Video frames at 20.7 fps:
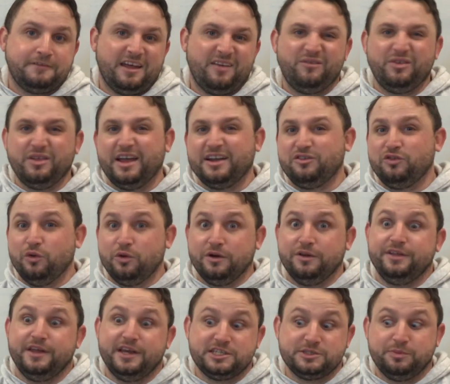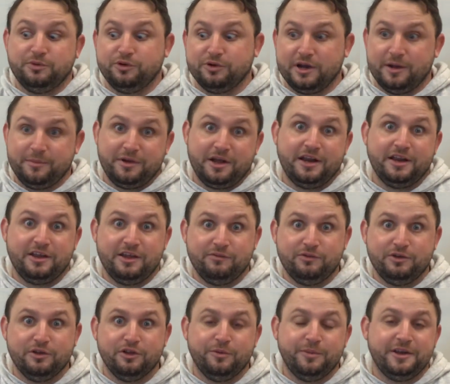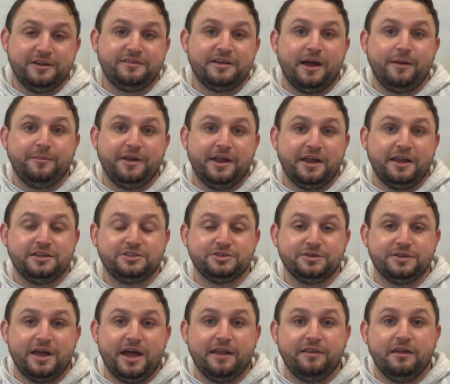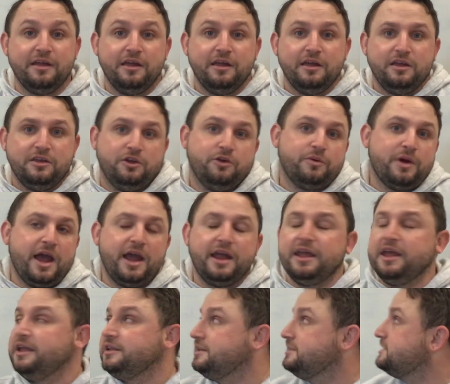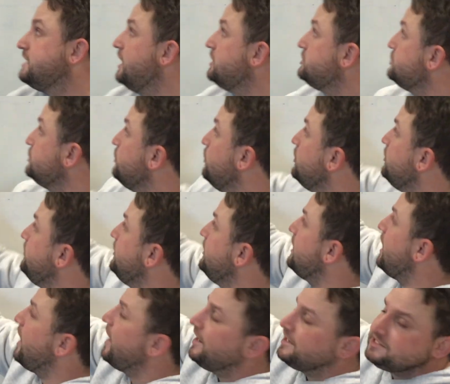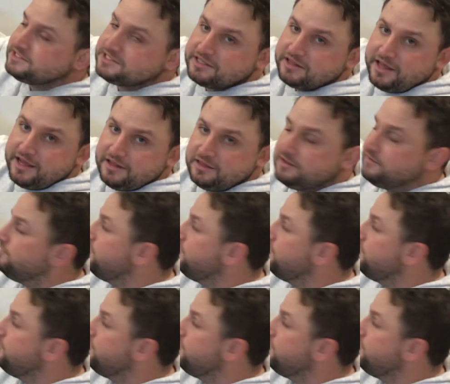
I feel like Dora the Explorer. I'm kind of giving you a little bit of time to answer that. You're right. It is actually going to be to isolate the